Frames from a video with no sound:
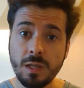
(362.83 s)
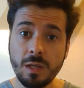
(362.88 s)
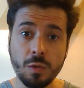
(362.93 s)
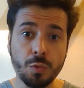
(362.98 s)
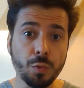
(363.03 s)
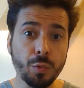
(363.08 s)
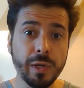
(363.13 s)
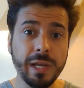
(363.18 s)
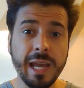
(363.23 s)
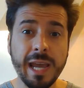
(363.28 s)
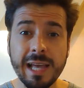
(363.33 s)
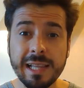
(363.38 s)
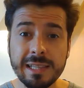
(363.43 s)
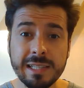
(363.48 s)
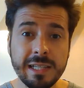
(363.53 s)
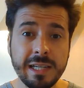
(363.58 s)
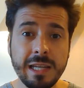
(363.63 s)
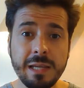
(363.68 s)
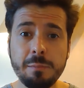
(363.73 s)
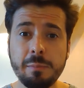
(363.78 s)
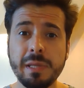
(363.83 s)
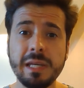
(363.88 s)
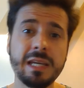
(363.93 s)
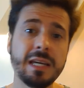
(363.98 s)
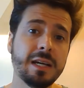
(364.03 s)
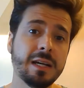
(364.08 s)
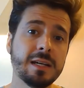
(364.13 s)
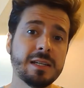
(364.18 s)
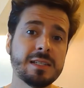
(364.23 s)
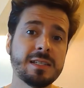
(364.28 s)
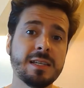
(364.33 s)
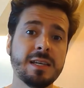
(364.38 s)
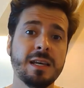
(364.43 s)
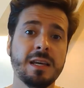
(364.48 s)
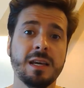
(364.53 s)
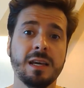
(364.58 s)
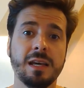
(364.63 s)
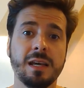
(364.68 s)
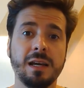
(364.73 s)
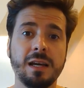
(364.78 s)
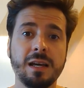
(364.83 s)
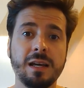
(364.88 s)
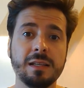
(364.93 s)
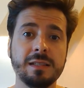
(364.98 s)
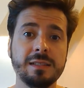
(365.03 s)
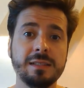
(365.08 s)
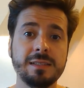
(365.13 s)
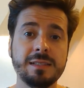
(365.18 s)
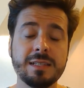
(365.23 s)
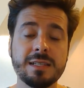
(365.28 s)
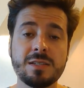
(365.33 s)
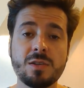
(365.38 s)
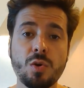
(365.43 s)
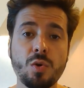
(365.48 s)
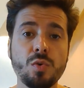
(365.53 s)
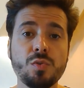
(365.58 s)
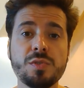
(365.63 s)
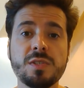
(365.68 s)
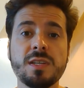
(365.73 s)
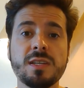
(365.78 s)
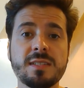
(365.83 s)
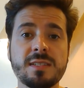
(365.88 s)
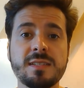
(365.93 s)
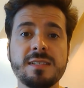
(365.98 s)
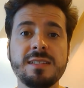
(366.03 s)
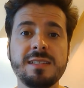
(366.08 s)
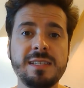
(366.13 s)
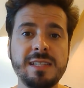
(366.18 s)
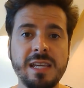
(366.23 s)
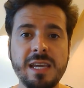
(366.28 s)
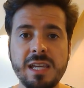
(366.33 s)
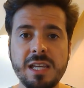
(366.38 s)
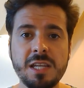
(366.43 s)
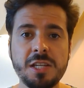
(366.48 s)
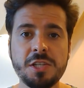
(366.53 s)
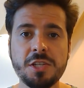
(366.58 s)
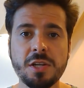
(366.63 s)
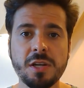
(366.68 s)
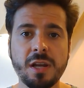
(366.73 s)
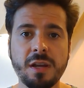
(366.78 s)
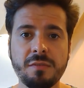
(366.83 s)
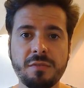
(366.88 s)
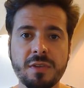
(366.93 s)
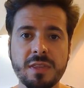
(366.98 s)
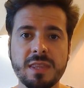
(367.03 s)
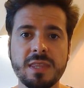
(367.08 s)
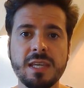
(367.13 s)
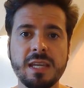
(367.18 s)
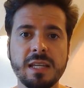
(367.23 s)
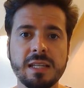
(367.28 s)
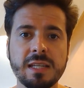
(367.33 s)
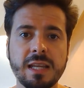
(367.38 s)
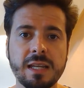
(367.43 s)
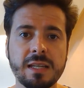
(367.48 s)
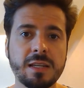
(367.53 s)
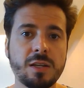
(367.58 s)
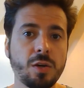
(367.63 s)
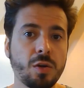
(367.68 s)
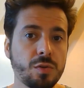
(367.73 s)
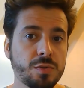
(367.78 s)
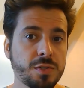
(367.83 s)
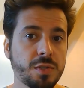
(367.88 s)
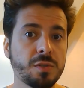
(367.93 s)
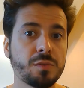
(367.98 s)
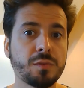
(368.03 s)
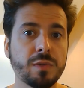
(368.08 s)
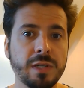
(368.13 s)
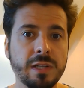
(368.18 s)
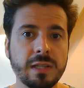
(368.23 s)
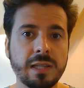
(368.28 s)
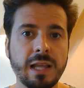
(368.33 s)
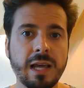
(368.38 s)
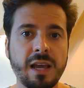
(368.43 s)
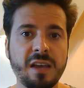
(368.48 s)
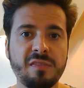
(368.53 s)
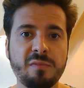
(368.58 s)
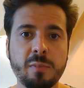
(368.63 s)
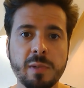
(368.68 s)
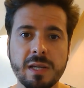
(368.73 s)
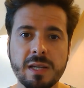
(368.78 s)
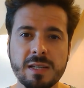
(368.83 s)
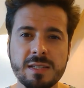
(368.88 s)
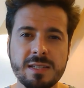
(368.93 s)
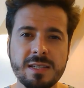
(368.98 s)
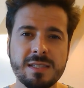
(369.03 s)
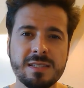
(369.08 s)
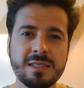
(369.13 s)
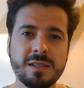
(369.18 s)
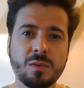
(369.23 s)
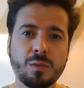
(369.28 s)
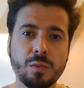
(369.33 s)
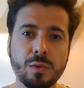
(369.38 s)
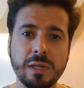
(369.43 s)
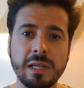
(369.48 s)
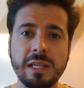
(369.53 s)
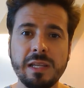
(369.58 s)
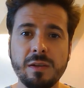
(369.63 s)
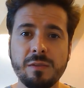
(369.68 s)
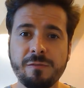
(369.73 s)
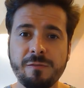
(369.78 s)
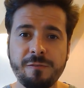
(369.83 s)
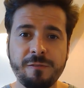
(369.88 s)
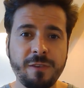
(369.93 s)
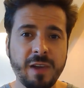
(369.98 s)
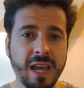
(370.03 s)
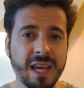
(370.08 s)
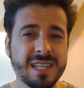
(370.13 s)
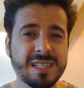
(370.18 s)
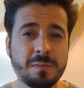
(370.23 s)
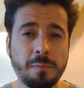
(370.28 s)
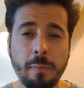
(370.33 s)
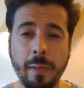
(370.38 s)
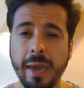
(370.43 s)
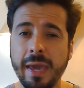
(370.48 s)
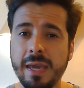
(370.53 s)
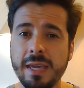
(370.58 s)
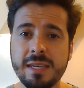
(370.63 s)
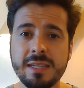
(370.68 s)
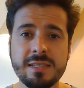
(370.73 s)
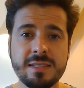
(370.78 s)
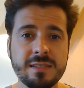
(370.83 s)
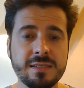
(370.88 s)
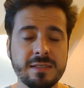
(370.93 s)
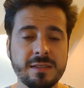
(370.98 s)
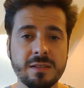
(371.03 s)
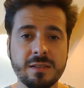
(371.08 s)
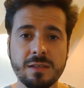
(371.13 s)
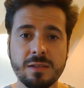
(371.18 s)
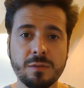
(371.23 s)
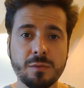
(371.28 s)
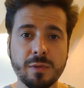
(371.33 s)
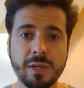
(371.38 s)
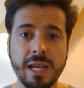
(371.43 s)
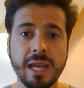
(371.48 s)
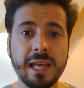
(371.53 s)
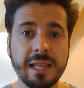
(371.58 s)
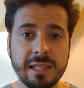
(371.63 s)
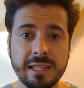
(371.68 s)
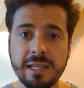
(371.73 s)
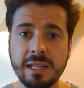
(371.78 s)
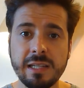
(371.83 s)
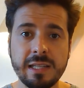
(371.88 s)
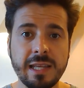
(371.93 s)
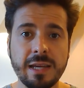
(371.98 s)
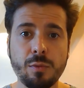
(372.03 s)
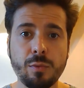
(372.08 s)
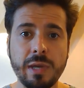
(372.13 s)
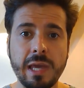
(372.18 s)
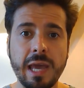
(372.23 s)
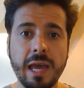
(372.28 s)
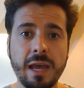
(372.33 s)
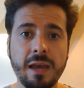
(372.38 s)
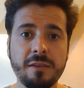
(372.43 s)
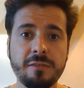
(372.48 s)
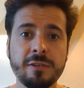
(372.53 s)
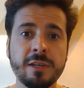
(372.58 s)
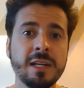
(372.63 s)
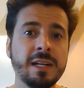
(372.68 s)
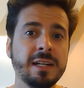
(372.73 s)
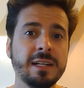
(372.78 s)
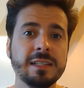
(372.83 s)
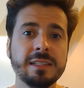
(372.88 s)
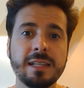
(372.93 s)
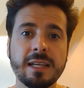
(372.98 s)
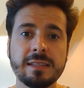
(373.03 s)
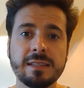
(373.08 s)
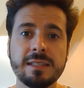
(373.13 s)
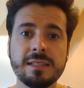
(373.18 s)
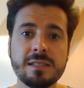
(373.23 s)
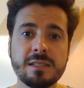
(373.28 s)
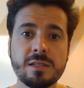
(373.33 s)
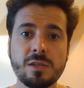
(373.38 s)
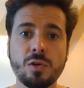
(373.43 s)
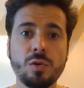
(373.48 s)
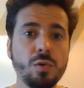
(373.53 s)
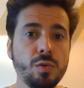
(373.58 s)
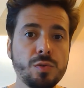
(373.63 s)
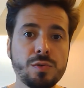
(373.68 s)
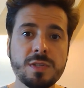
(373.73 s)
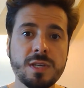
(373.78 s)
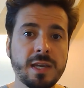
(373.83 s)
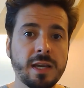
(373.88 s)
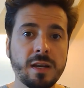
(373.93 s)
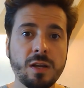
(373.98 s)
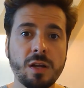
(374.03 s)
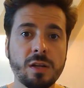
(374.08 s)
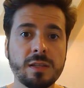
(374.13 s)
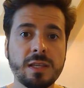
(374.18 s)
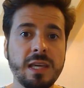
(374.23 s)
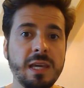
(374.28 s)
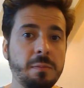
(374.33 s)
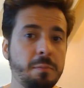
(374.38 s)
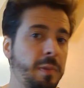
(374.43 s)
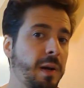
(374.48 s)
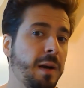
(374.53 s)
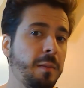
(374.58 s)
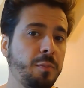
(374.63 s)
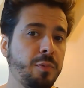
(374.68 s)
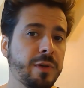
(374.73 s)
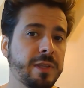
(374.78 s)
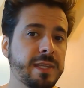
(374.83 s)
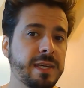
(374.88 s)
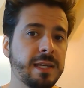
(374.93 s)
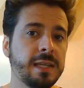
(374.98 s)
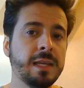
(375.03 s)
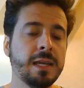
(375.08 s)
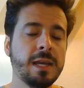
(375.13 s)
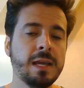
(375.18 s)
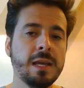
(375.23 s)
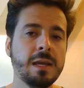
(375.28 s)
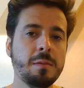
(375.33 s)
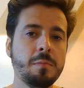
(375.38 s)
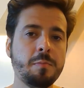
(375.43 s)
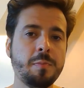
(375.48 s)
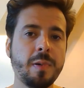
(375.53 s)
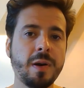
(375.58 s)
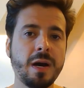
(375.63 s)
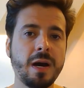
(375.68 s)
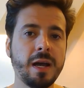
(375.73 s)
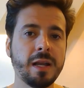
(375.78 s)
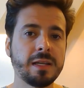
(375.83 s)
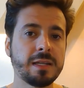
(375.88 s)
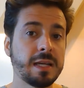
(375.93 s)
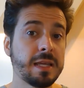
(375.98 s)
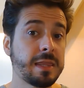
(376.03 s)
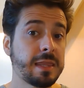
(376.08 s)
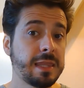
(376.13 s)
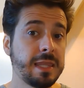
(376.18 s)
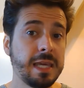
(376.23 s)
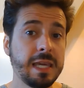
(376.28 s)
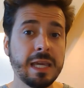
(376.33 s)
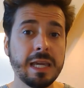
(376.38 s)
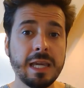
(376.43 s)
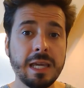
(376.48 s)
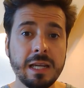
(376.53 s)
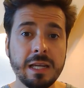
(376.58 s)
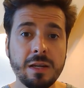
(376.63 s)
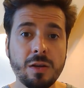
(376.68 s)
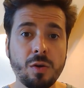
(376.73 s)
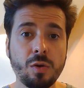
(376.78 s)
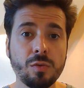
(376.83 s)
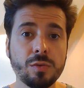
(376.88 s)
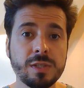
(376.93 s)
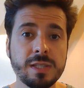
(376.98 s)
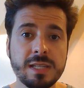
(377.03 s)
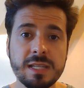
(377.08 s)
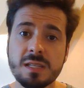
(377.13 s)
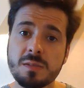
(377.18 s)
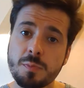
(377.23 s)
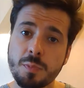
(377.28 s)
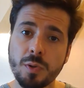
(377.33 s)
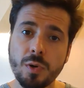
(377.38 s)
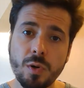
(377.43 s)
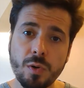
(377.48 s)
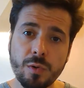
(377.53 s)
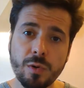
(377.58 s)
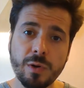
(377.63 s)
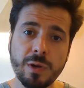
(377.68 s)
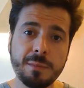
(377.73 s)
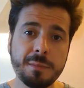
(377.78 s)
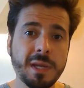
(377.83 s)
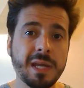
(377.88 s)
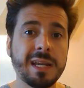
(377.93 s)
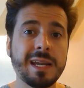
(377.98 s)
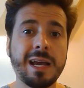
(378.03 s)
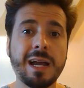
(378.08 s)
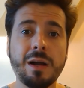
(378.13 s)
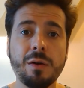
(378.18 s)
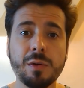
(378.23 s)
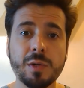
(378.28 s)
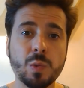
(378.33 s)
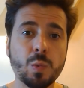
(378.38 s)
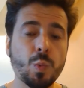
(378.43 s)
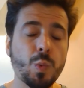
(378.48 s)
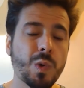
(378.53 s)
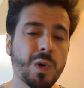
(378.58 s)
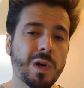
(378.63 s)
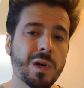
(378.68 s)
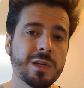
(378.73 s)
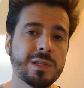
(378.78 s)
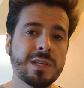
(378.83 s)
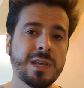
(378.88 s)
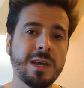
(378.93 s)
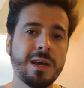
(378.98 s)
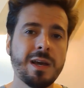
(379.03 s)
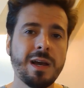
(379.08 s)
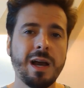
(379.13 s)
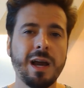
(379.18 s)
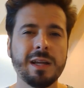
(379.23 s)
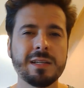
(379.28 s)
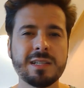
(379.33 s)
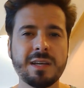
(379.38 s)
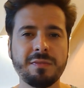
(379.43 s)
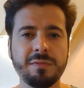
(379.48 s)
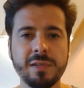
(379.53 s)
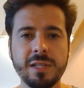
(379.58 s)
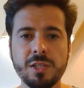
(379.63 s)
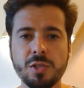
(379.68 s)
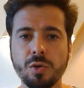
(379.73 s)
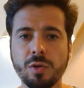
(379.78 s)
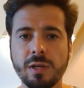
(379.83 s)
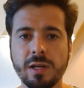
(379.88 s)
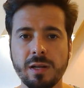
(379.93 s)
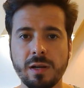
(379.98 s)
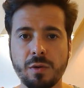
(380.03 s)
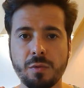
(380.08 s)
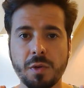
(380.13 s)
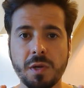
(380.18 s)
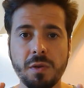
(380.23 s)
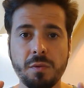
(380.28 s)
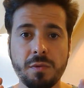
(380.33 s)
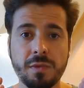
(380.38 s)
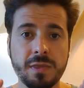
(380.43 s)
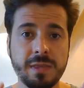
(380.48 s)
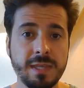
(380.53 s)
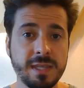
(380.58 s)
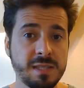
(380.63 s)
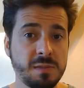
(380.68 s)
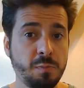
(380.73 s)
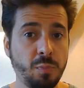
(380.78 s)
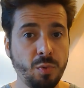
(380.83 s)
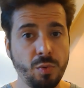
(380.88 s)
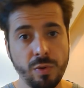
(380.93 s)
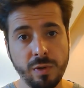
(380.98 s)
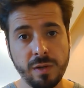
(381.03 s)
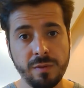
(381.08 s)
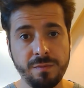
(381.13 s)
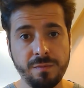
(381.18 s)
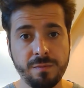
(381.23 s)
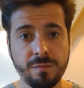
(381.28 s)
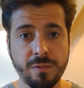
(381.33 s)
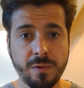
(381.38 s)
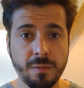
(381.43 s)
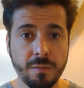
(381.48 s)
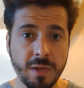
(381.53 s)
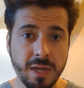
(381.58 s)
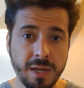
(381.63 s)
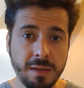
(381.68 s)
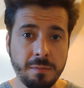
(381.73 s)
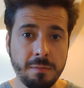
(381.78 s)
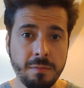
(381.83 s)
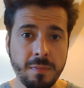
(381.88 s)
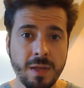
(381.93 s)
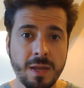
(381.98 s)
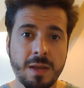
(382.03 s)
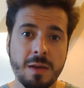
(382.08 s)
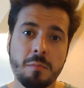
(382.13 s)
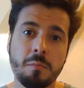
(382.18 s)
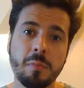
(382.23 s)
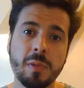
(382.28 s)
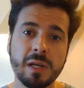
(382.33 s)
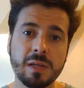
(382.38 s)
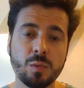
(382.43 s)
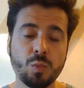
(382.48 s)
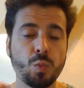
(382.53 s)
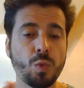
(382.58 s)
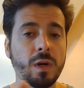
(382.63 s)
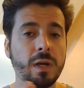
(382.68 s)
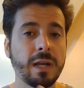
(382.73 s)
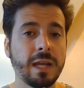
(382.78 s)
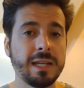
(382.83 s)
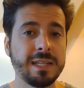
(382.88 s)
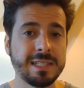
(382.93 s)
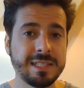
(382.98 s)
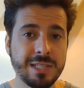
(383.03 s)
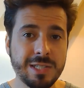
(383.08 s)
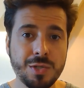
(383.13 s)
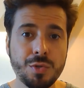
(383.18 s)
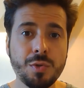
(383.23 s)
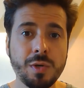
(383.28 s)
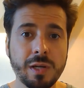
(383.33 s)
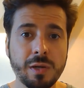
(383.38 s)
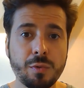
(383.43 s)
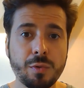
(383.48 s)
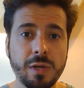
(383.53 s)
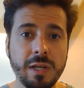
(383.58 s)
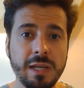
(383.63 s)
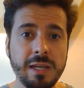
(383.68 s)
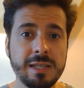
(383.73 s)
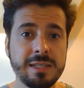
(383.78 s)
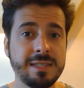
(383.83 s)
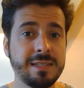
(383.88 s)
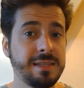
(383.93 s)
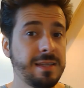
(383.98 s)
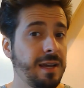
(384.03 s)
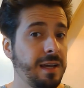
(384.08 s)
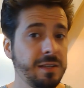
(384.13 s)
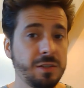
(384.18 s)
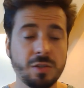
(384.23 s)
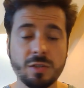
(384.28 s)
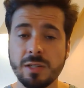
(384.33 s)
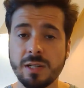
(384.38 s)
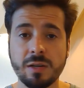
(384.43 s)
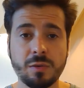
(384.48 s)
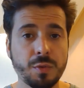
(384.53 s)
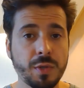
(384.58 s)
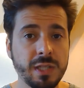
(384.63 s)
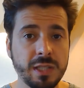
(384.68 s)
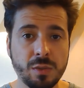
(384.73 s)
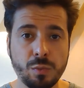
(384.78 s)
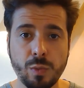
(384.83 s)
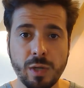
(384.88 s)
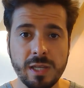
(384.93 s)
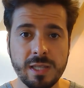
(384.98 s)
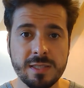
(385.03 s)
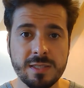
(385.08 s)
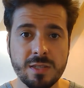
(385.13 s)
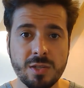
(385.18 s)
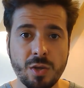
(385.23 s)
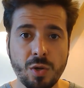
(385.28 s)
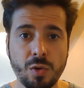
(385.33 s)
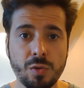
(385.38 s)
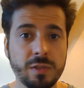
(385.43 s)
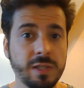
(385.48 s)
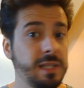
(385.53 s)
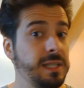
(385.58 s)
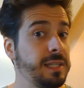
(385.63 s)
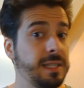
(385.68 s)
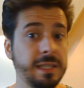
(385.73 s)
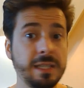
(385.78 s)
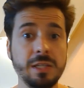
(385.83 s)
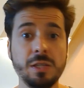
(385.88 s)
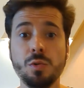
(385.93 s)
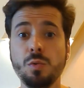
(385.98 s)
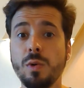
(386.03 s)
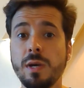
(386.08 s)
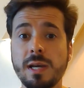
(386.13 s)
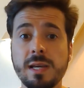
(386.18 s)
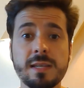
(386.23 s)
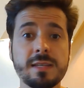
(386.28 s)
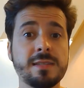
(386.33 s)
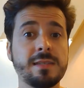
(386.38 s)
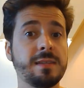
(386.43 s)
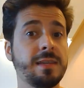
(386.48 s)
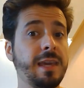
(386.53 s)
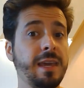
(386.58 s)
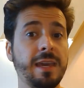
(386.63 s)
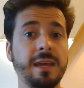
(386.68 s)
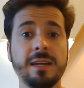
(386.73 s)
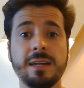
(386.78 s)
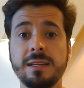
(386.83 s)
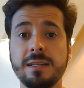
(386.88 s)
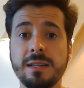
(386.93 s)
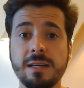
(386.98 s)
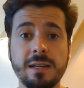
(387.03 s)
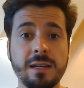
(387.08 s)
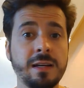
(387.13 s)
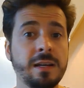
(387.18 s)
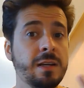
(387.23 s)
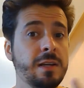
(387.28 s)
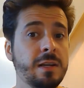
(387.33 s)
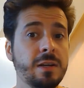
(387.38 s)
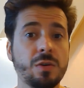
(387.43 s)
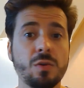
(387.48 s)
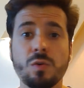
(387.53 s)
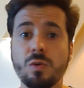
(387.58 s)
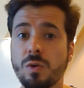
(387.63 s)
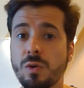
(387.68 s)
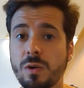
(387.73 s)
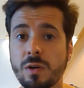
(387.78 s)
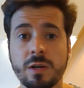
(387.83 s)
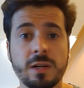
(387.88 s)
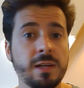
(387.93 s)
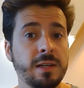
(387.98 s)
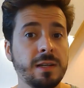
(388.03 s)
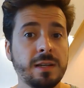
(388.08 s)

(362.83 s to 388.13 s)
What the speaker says: reality, because the schools doesn't teach everything that goes on real life, because it's a really fast-paced reality that we have, that the schools cannot keep up with it. But thinking on this program and how it works, I definitely don't agree with this point from him. But what I do agree is I don't agree the way it's sold in the US, Canada, or